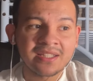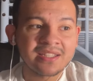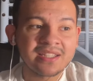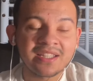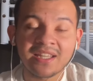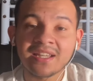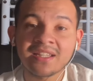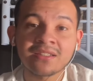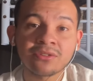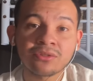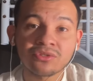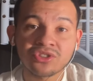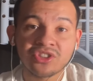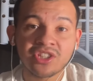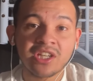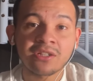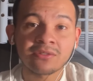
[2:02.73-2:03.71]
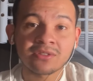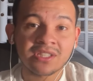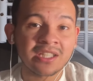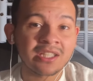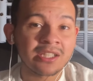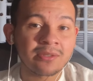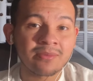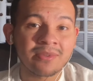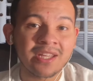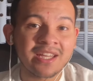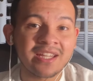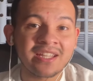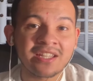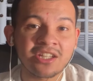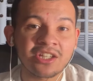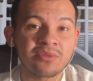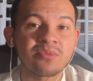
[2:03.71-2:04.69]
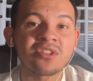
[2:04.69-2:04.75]
the end those channels ended up getting
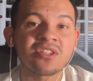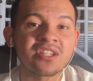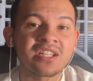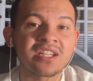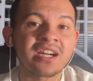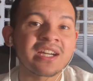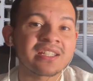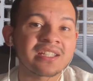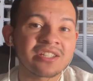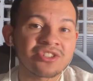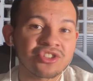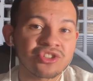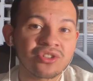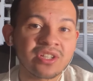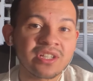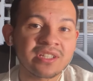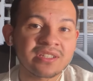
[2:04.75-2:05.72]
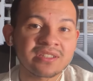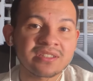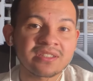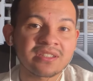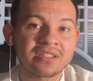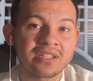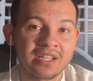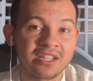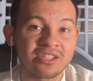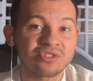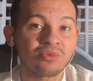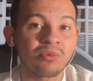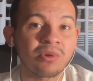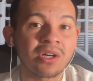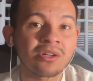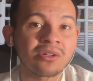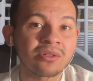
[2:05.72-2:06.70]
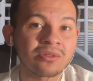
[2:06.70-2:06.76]
community guideline strikes as
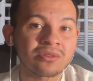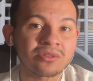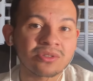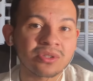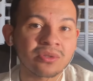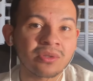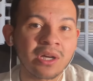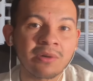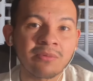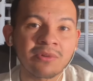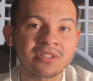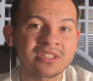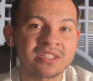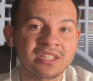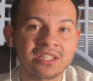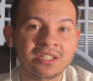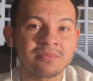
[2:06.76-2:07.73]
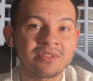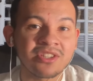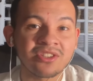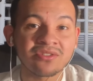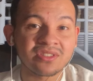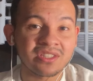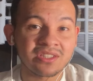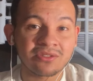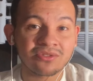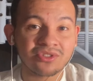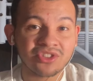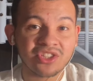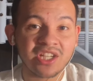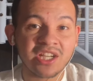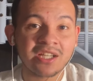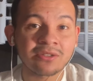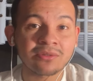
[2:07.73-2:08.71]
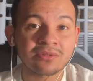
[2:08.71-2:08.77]
well, so I wasn't going to be using those
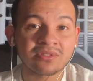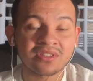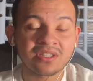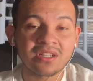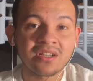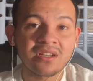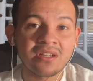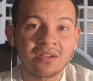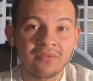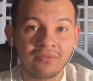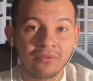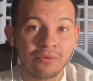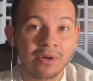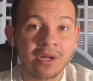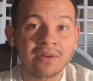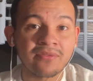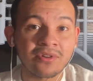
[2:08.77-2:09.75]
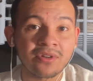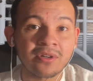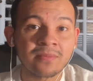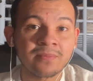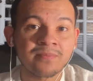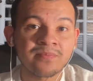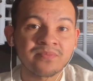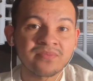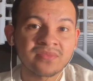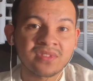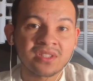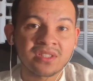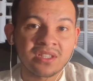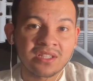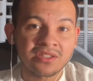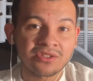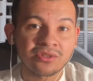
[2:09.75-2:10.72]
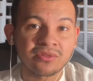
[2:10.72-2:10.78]
channels forever.
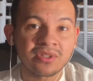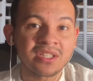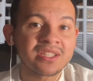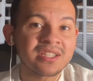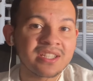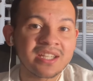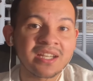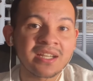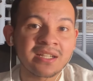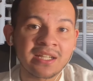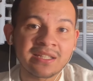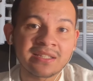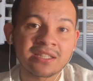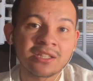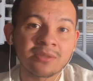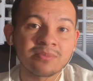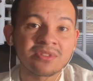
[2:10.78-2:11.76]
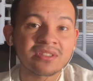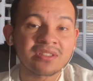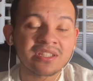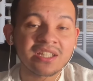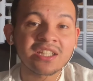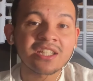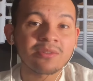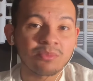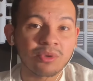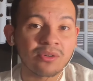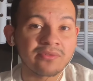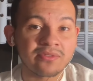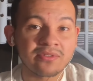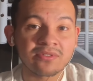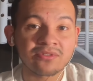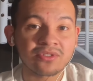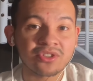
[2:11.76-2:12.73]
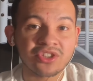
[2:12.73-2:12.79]
And so in the end I ended up deleting both
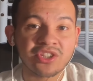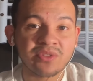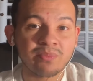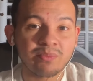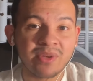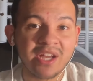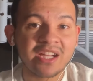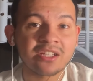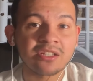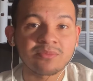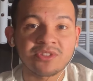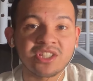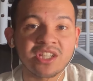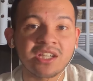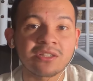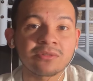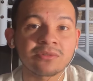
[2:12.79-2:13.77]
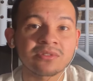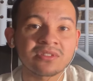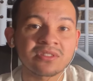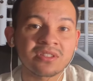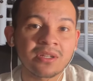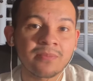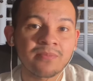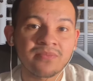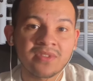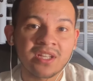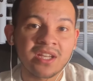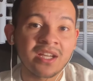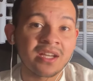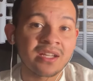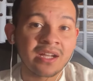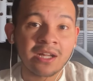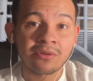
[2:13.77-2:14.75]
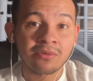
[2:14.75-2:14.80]
of those backup channels,
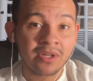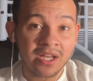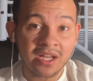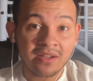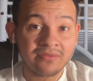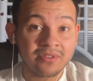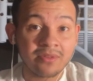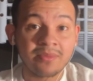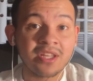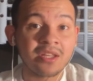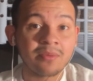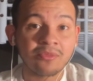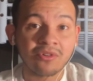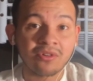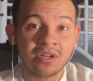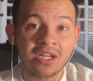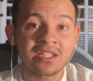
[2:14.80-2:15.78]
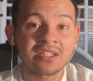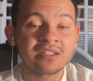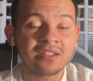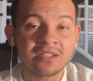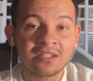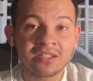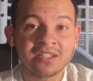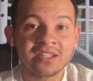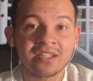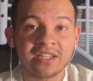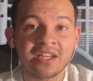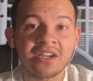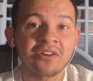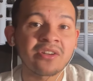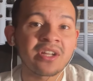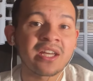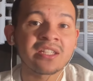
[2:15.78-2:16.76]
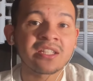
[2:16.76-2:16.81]
and I don't have them anymore. I deleted the
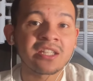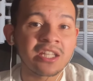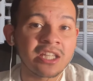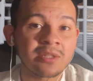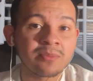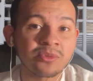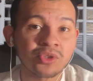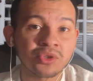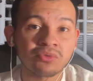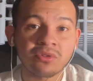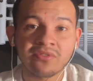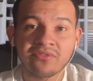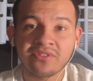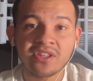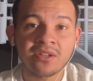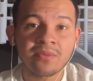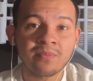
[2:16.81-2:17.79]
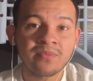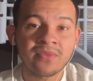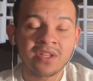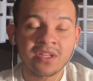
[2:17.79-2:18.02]
account and the emails with them.